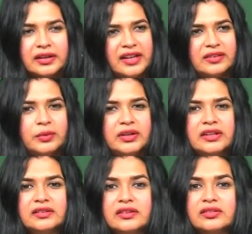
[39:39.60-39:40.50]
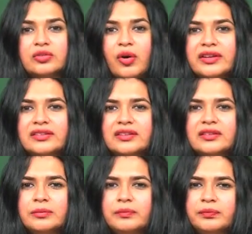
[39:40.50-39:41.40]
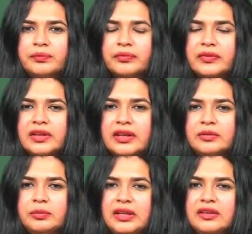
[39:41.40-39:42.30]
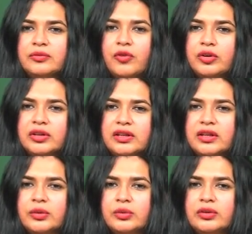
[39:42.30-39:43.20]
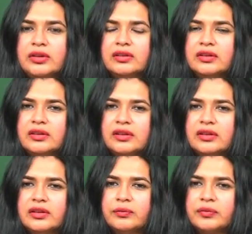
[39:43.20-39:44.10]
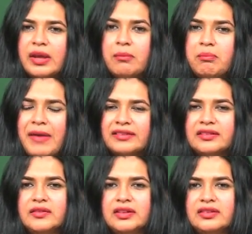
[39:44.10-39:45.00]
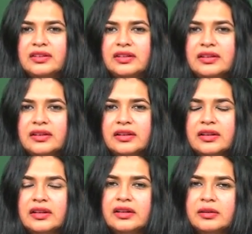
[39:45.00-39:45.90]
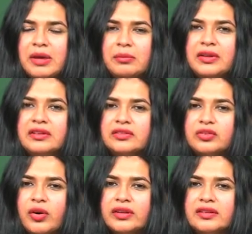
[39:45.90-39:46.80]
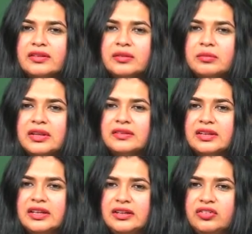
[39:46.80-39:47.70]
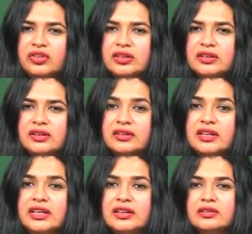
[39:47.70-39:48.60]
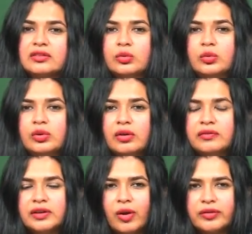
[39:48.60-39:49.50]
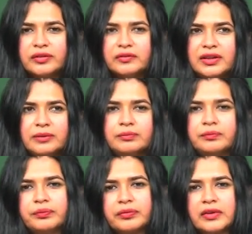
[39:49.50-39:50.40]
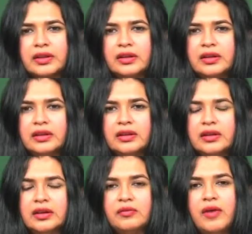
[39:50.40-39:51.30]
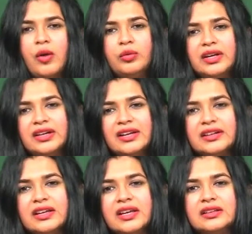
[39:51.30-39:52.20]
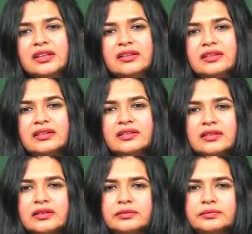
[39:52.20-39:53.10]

Next word is stoicism. It means fortitude, impassivity. Remember, stoicism is an ancient Greek school of philosophy founded at Athens.